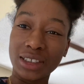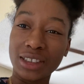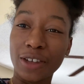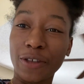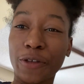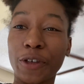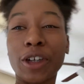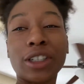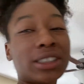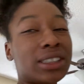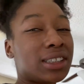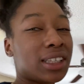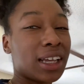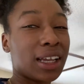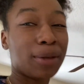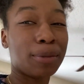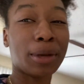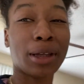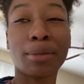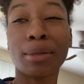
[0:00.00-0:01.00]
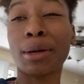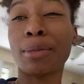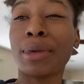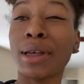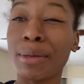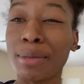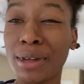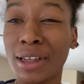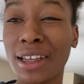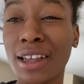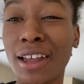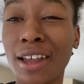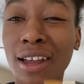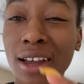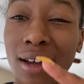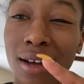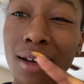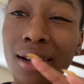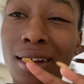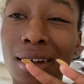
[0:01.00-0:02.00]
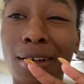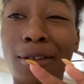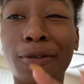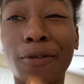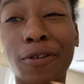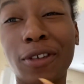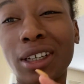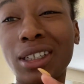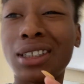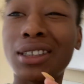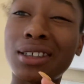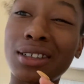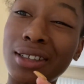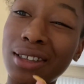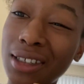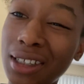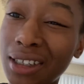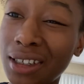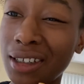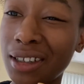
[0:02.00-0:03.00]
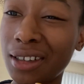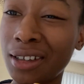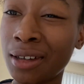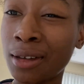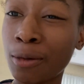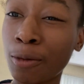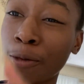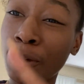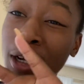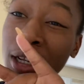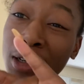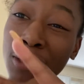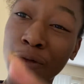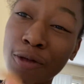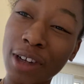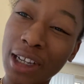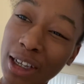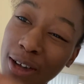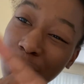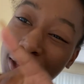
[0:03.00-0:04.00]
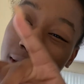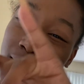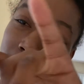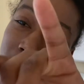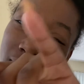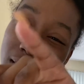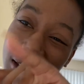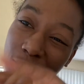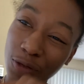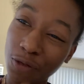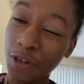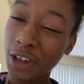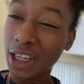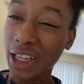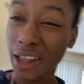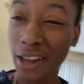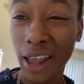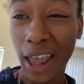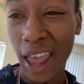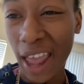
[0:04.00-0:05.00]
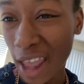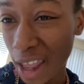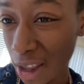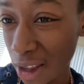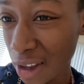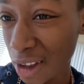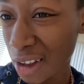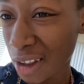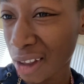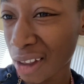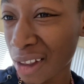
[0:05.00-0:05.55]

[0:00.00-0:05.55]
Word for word: the first day me and my baby officially riding around the motherfucking act.